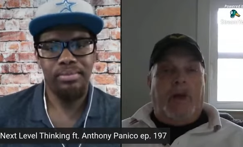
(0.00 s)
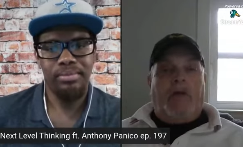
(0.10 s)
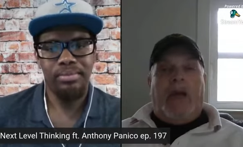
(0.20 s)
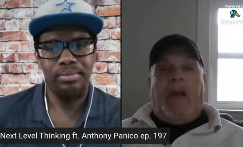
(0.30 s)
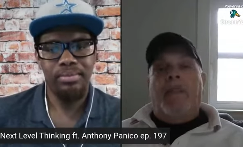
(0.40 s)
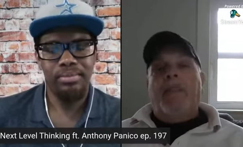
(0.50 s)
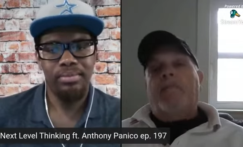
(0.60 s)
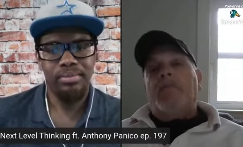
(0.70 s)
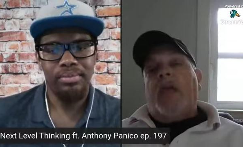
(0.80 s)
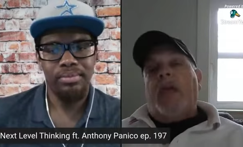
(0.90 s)
Speaker 1: Okay.
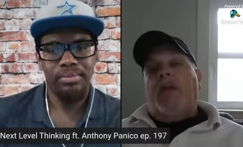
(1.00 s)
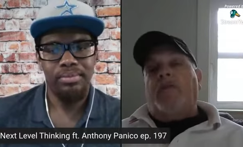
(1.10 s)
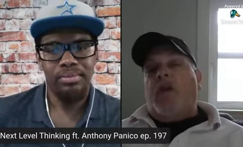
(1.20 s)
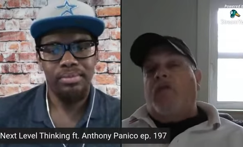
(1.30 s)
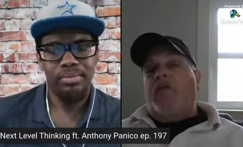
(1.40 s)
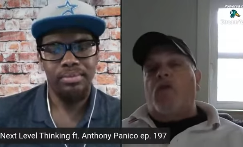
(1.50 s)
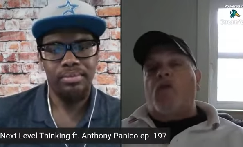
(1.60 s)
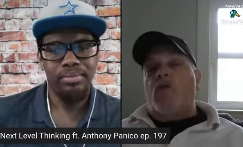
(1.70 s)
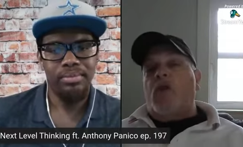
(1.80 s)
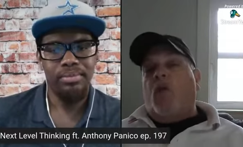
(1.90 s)
If you, if
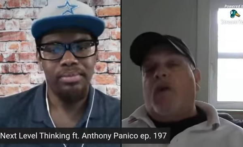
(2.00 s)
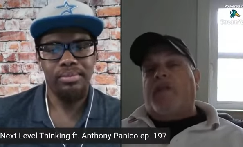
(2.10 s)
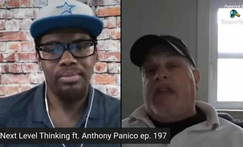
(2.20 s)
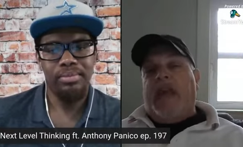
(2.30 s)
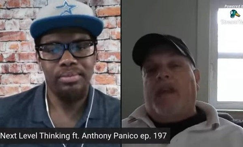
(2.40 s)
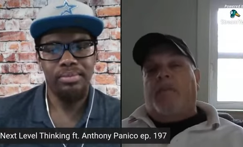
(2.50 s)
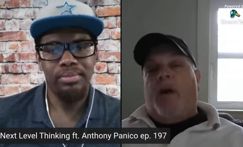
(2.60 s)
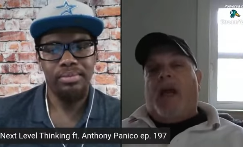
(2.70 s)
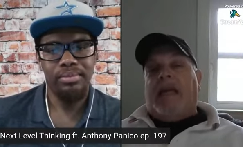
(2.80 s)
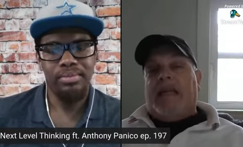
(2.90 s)
you know what data
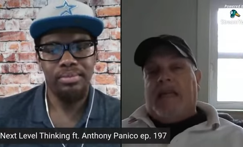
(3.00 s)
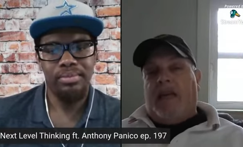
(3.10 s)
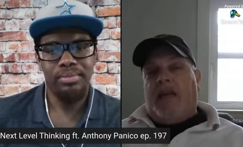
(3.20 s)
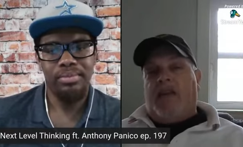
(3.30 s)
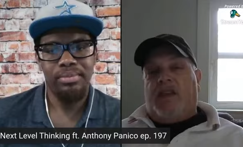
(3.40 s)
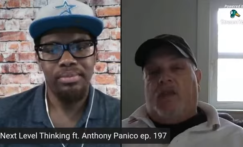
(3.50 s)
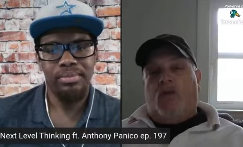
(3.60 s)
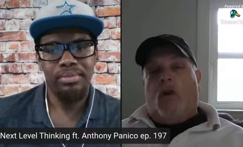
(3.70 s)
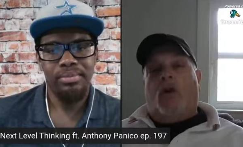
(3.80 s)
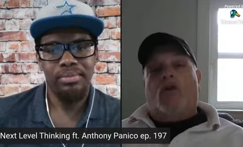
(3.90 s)
mining is, then
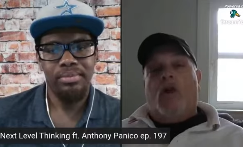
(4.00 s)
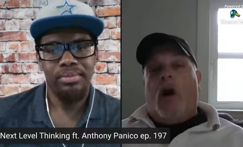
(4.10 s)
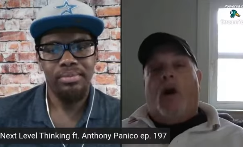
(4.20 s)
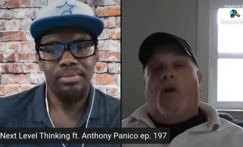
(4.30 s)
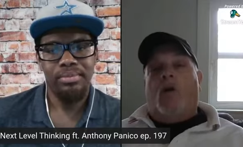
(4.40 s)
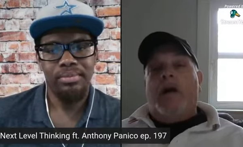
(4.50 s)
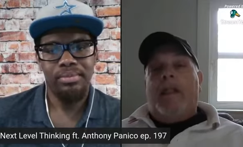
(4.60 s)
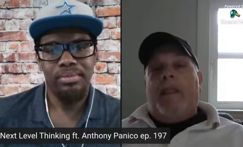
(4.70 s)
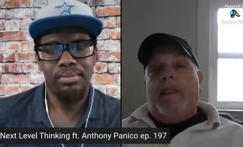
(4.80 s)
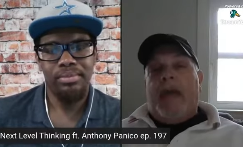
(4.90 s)
you all know
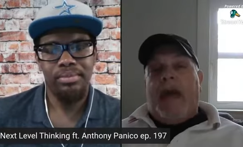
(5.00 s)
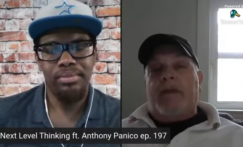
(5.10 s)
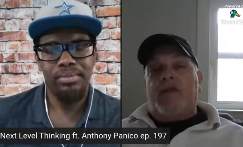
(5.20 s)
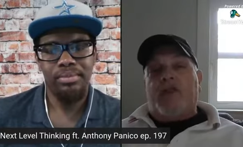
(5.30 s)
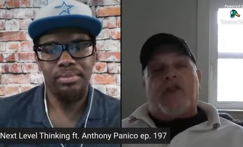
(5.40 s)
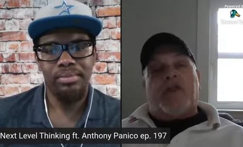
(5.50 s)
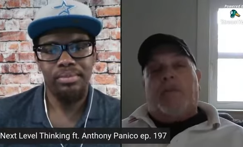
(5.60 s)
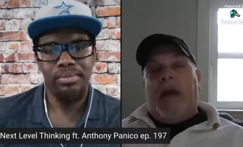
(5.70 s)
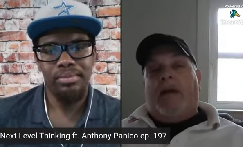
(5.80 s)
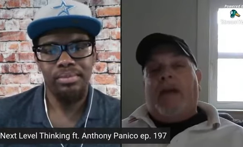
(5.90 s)
that just
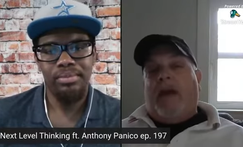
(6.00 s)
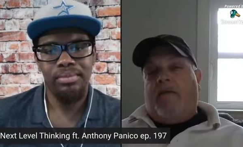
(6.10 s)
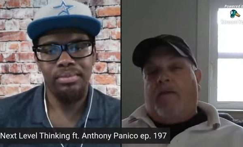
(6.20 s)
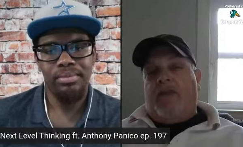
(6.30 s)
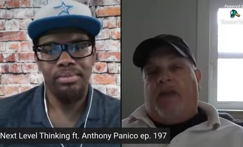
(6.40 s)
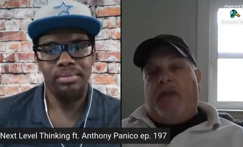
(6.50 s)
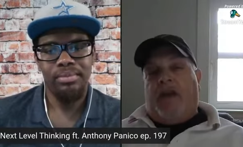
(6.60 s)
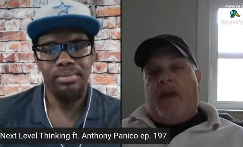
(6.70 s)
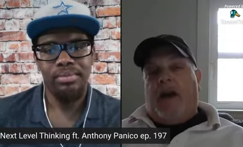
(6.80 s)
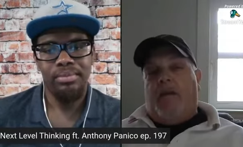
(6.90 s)
about everything